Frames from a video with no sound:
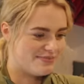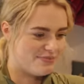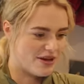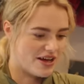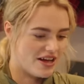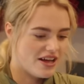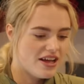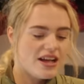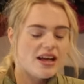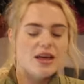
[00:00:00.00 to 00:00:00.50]

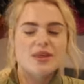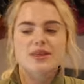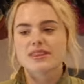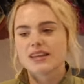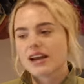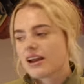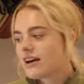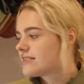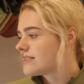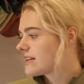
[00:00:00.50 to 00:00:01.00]
but I think
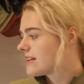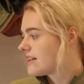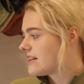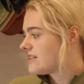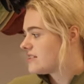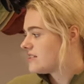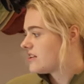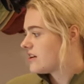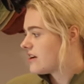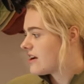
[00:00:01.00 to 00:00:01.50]
the last thing I
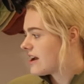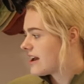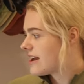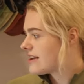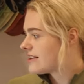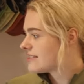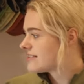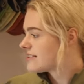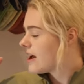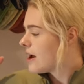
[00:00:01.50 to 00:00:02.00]
need to do
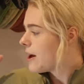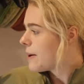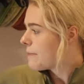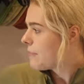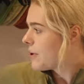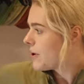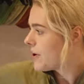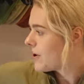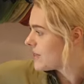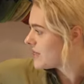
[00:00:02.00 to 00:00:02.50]
is
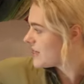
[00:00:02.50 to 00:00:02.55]
put